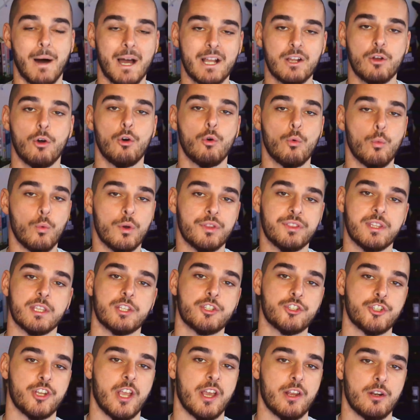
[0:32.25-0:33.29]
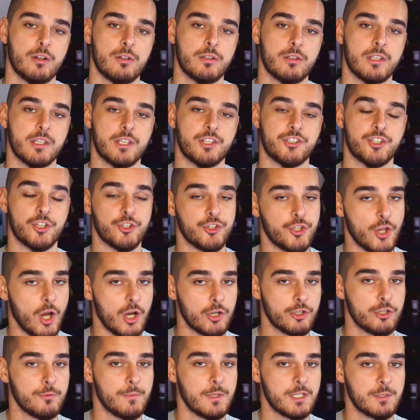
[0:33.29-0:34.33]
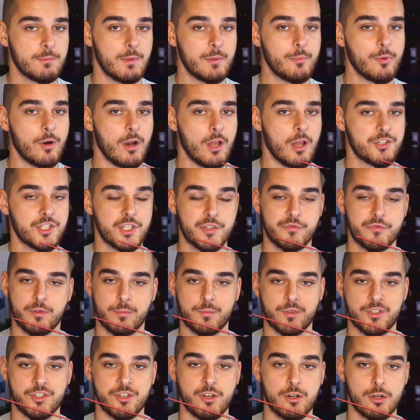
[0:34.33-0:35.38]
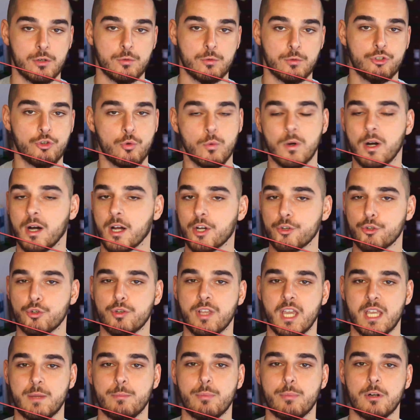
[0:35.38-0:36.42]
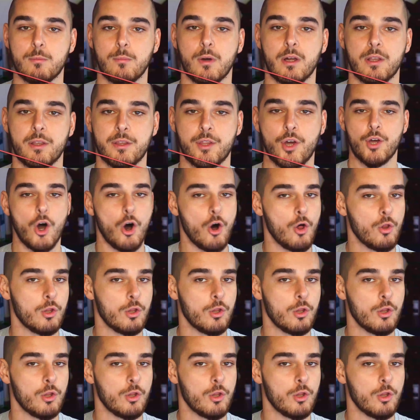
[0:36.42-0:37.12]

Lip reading: goal with this channel is to document my process from 0 to 100K per month, all